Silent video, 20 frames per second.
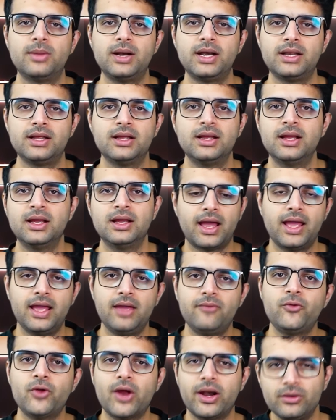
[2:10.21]
But
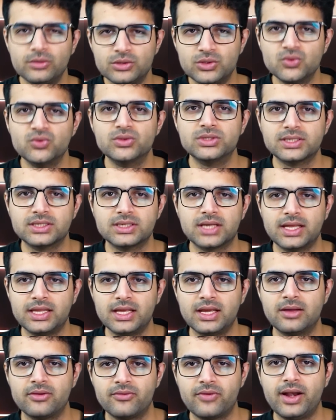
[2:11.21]
if you had to choose, I
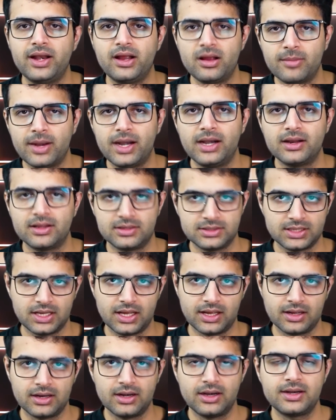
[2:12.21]
think finding a mentor is
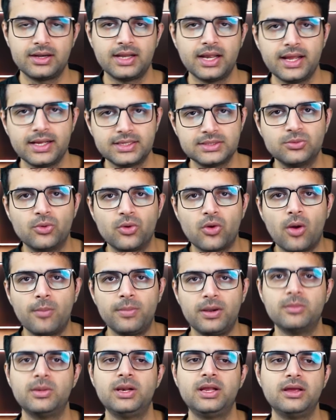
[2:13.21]
like 10x more
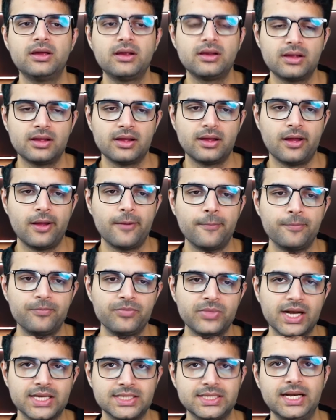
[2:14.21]
optimal here.
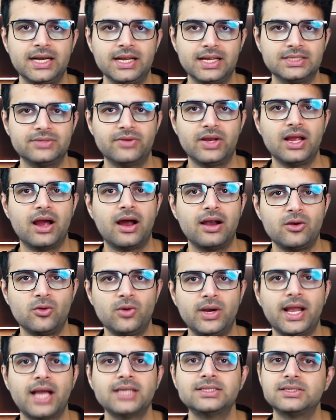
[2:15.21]
That said, it's very hard to
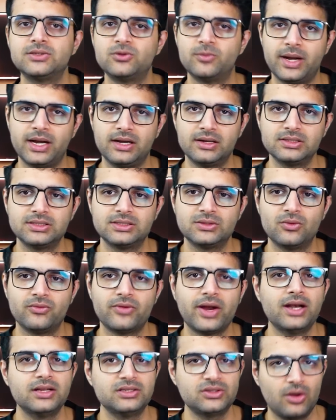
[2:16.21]
get access to mentors. So
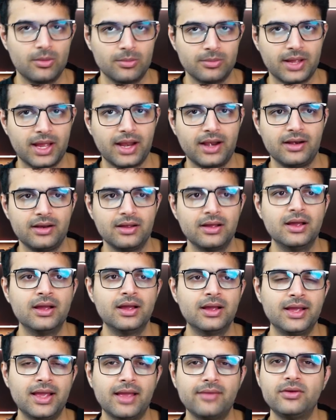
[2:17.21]
find a job. And
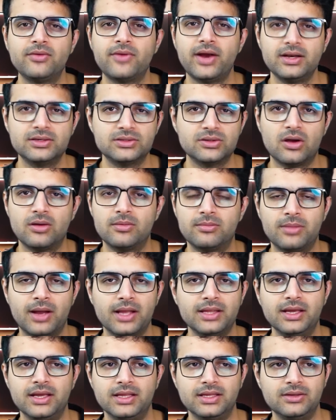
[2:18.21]
if you find a job,
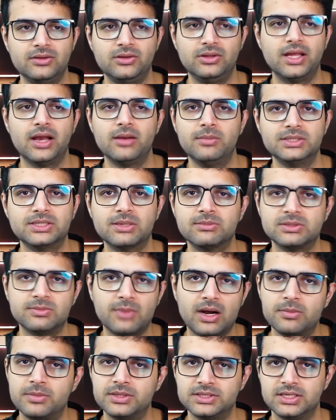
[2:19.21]
I think there'll be some
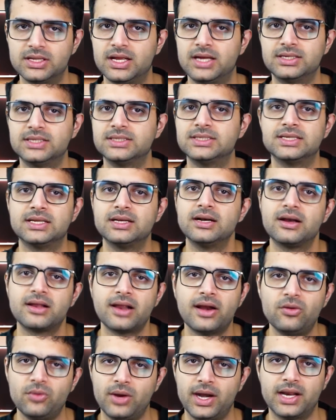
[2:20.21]
smart person there. Just
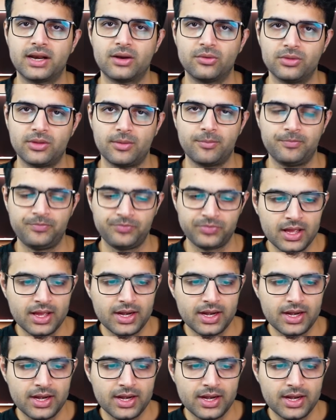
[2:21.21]
try to get around them.